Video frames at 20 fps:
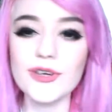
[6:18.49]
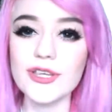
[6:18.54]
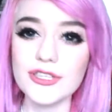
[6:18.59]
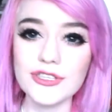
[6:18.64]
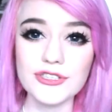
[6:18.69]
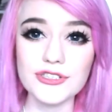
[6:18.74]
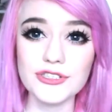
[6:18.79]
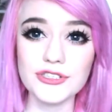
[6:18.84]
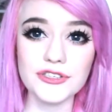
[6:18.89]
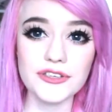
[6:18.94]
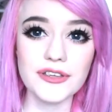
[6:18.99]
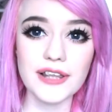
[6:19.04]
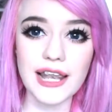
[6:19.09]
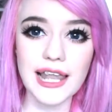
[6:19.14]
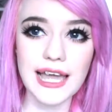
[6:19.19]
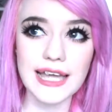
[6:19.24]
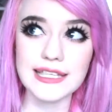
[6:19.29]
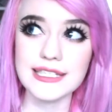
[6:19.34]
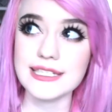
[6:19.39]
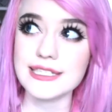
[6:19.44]
wouldn't you
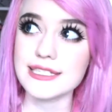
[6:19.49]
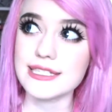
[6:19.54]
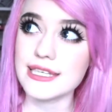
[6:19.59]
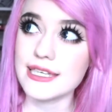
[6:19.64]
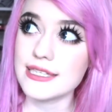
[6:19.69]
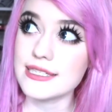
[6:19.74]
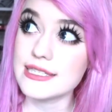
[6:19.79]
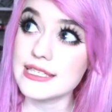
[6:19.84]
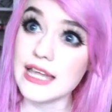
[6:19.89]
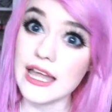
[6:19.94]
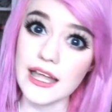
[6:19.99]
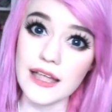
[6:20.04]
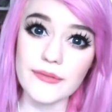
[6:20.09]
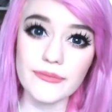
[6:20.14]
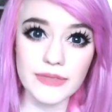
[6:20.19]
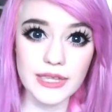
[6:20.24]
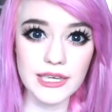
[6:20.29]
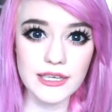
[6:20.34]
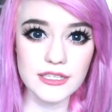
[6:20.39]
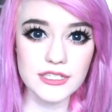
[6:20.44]
like to see
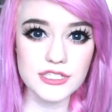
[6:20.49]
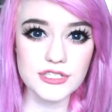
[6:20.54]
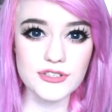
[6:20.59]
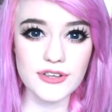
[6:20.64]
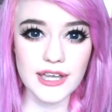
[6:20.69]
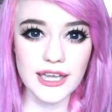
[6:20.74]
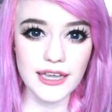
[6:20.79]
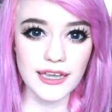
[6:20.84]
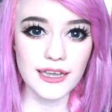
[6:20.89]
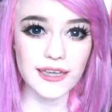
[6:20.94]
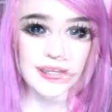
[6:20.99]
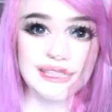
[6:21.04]
something strange?